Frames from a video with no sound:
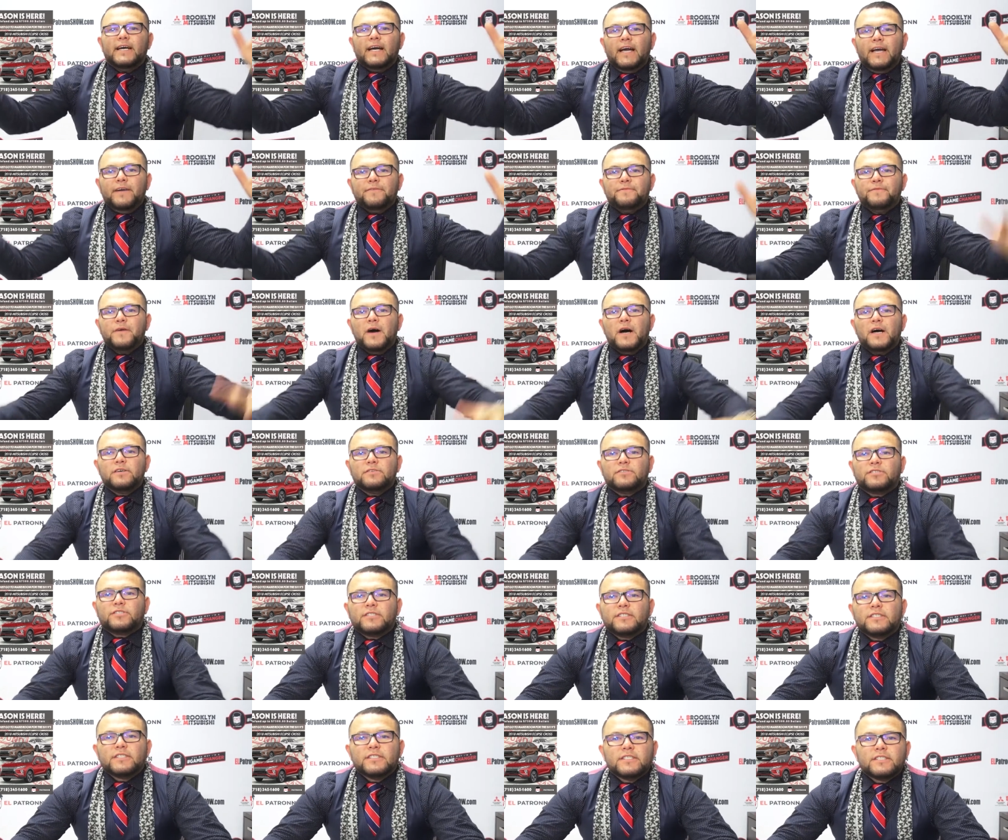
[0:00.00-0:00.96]
Hey
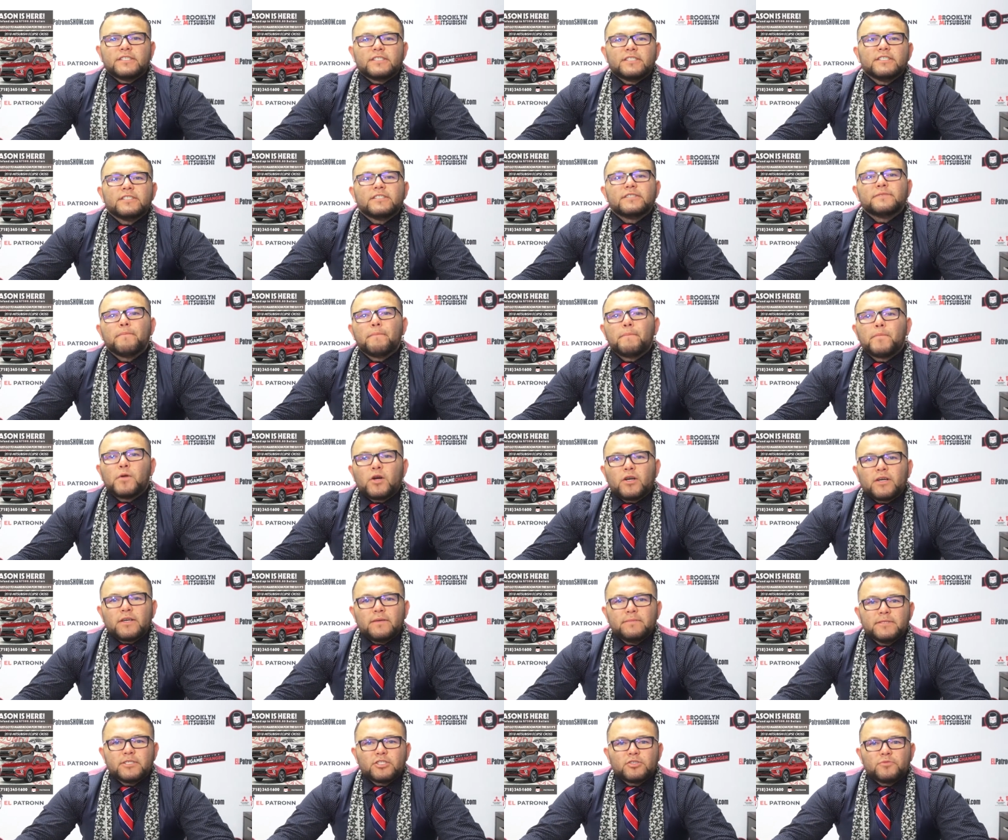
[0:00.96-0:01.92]
folks, this is
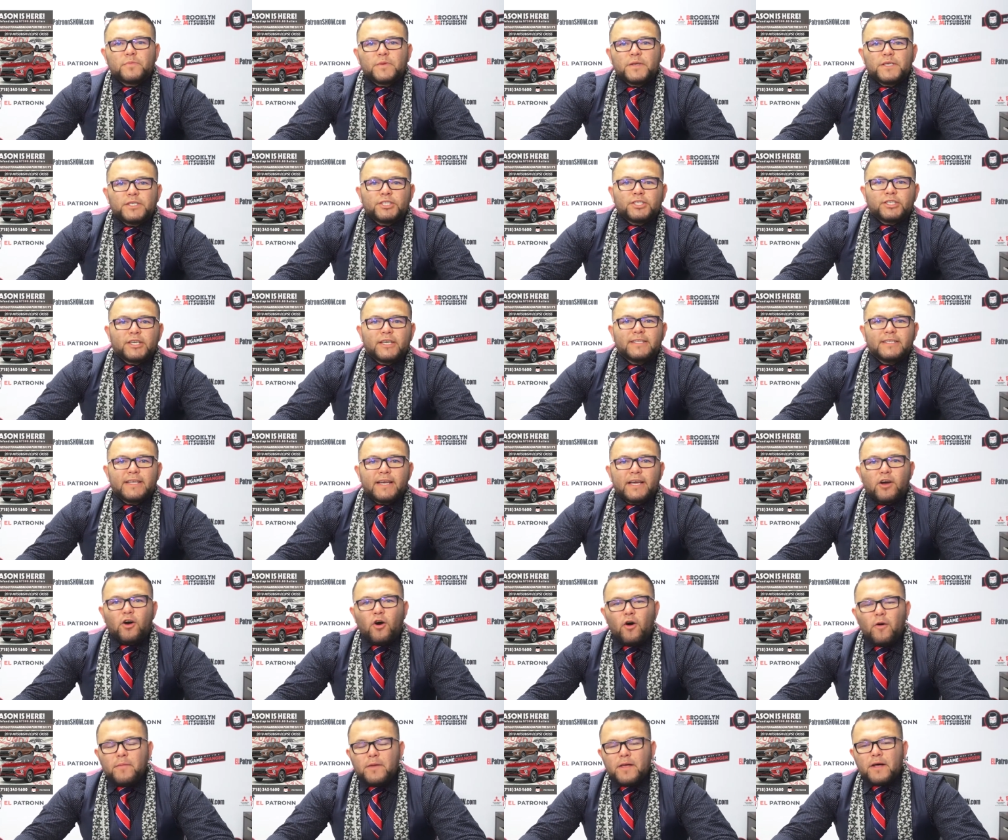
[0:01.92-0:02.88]
Brooklyn Mitsubishi and they
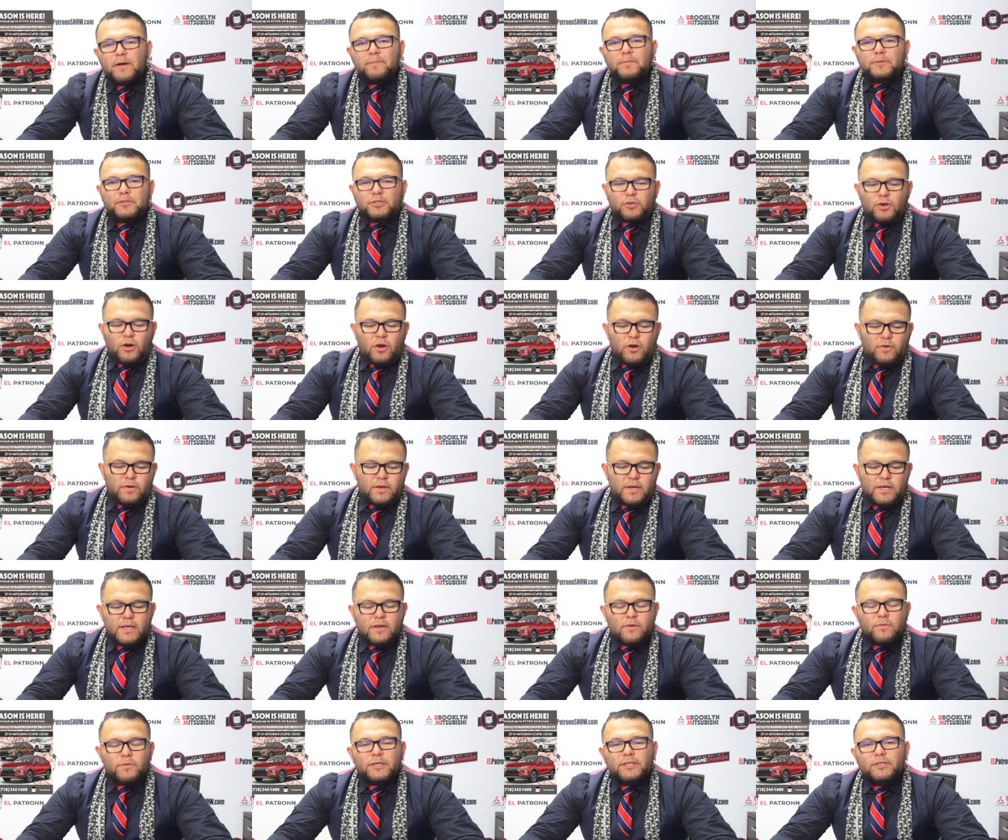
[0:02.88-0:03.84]
call me El Patron.
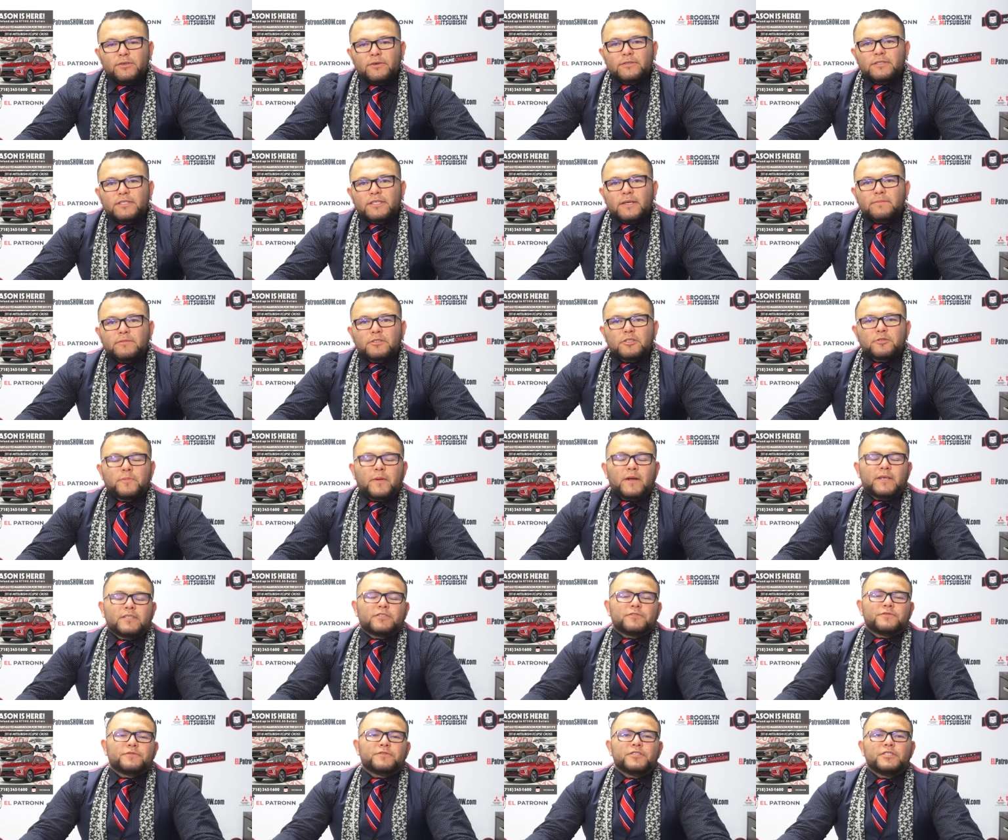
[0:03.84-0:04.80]
We're doing something
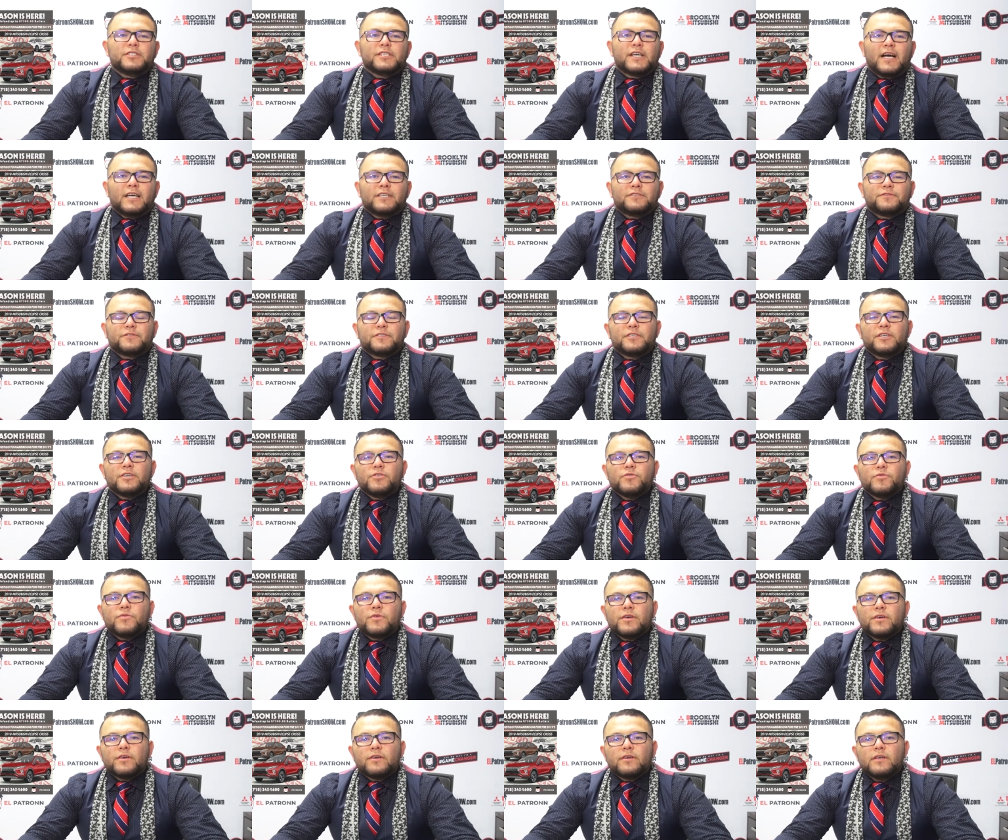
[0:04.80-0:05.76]
special for you guys for the new
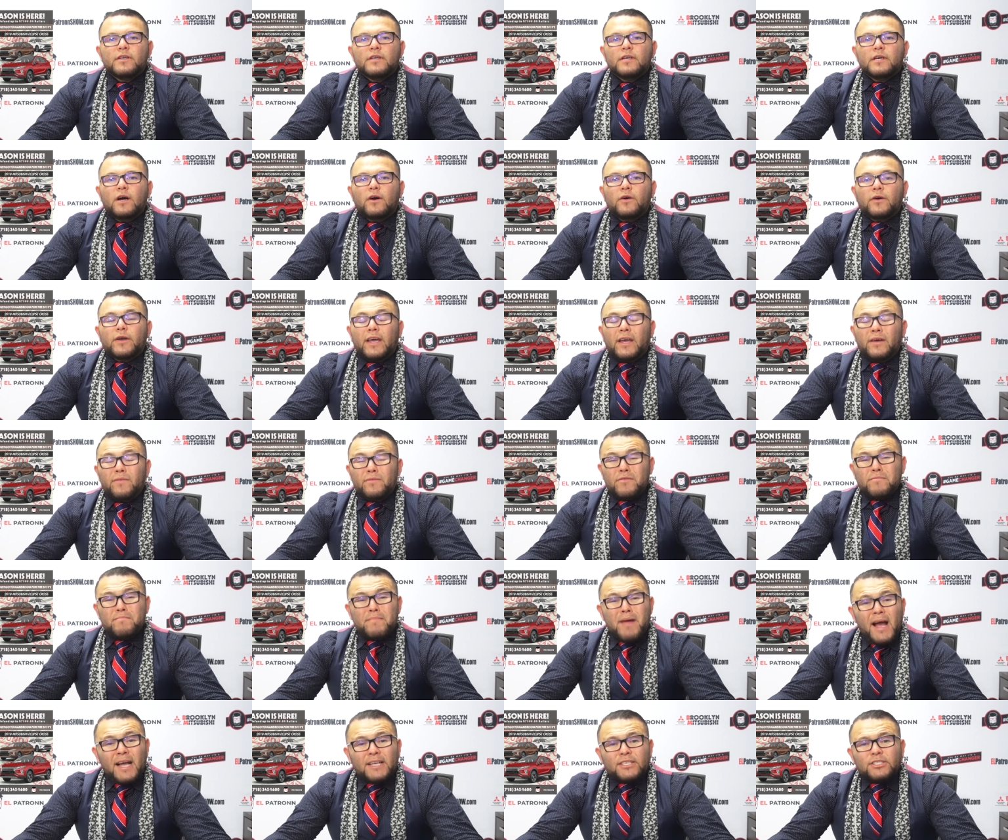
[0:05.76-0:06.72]
year. Okay, we're
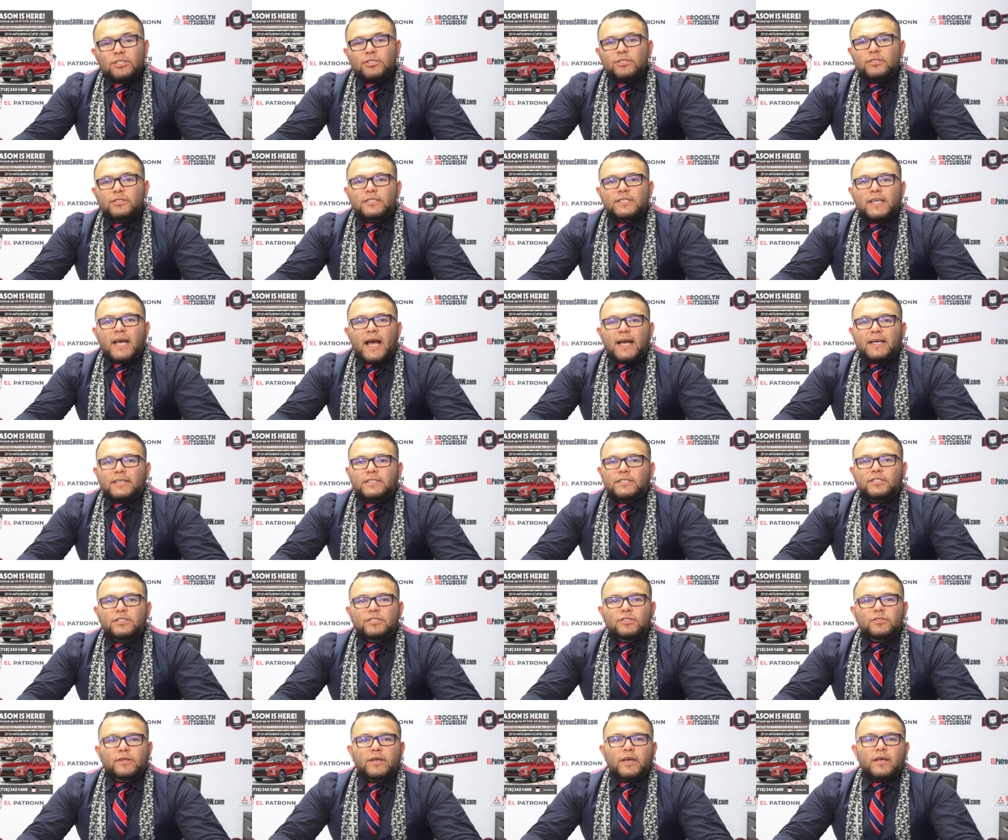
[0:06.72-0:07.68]
matching your
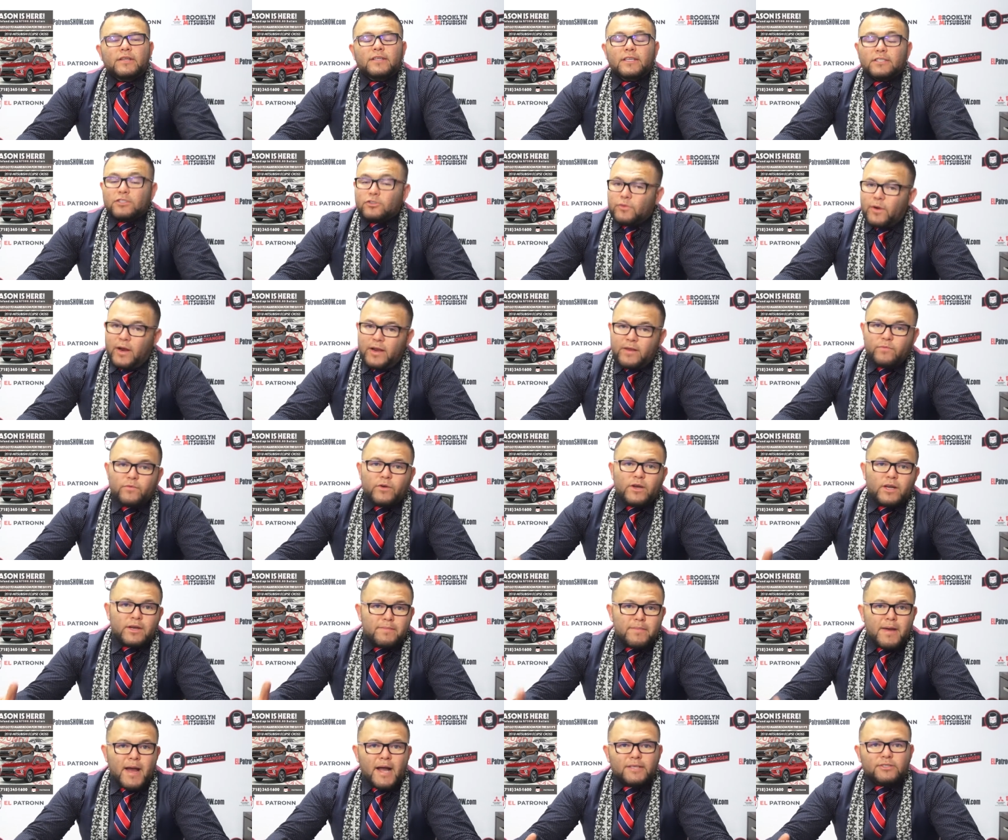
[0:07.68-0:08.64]
taxes. Okay, that's right. We're
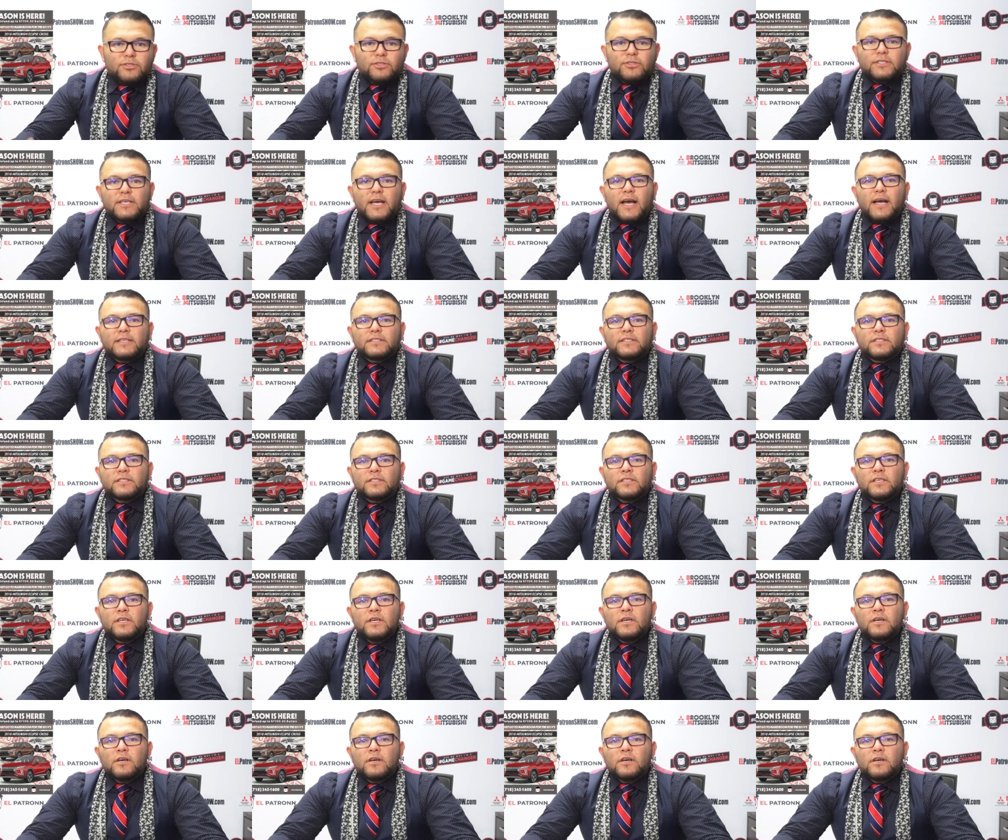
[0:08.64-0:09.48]
gonna match your taxes.